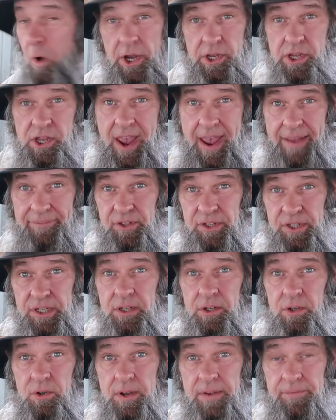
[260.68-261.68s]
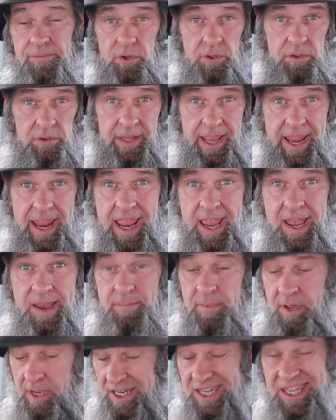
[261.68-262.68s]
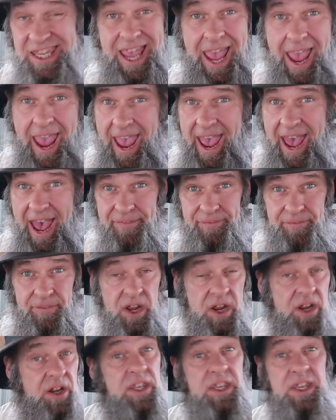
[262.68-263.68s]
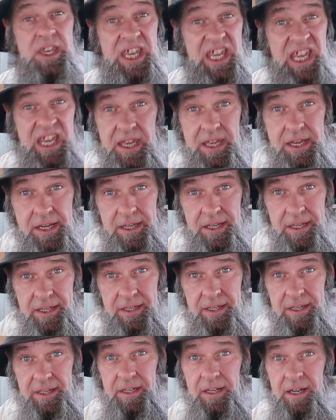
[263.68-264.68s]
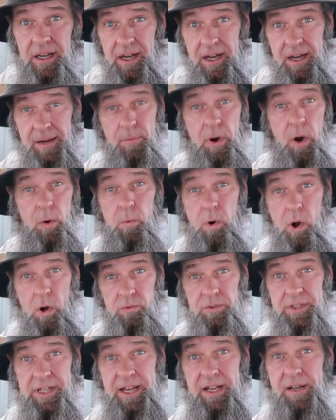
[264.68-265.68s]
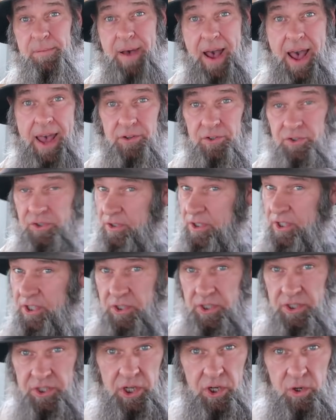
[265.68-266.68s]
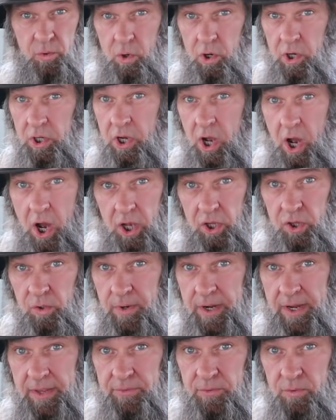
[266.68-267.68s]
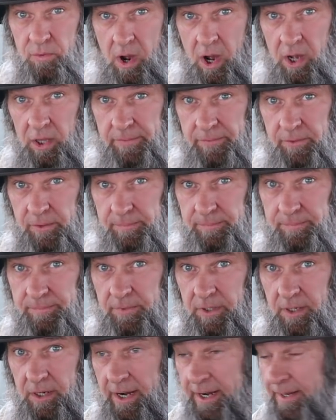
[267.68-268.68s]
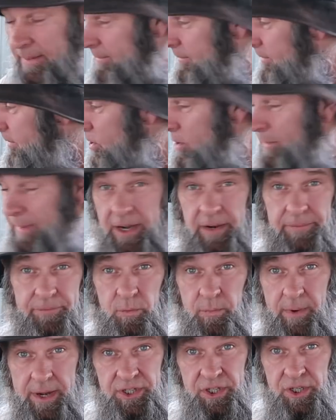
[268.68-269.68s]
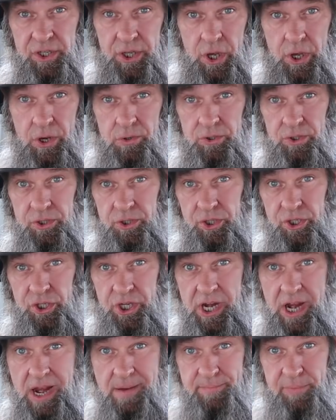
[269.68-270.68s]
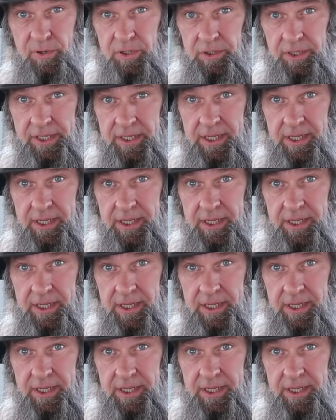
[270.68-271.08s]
what you have to do if your lamb, calf, kid, Um, won't take a bottle. So this is going to work all the way through all of them, all right? And no matter if you're raising goats or sheep or